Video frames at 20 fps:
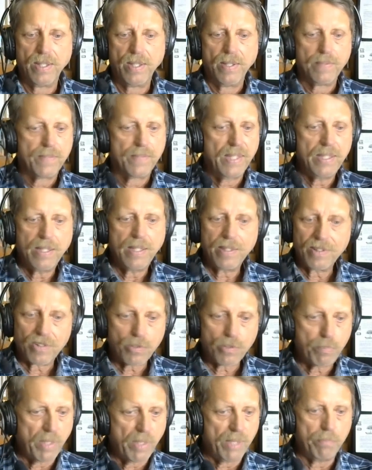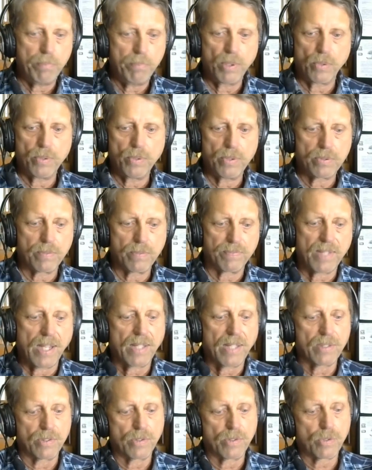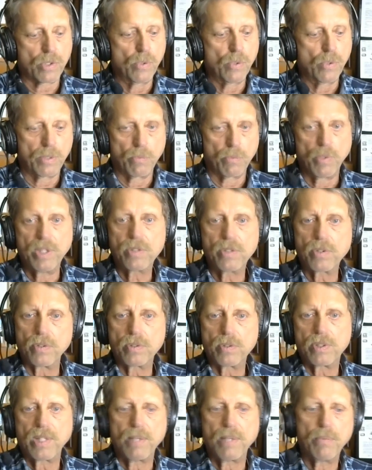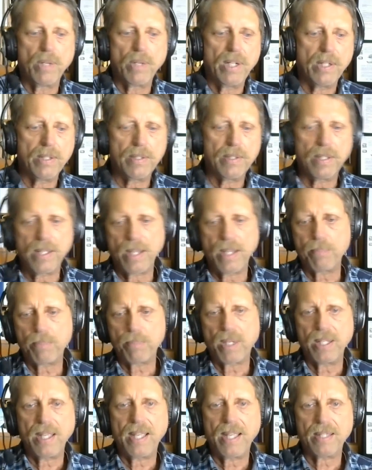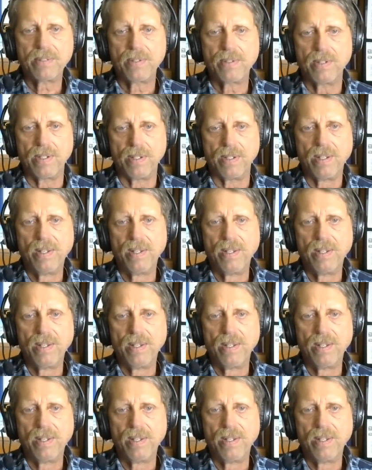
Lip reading: they didn't spend billions of dollars doing research. They ran into that by accident.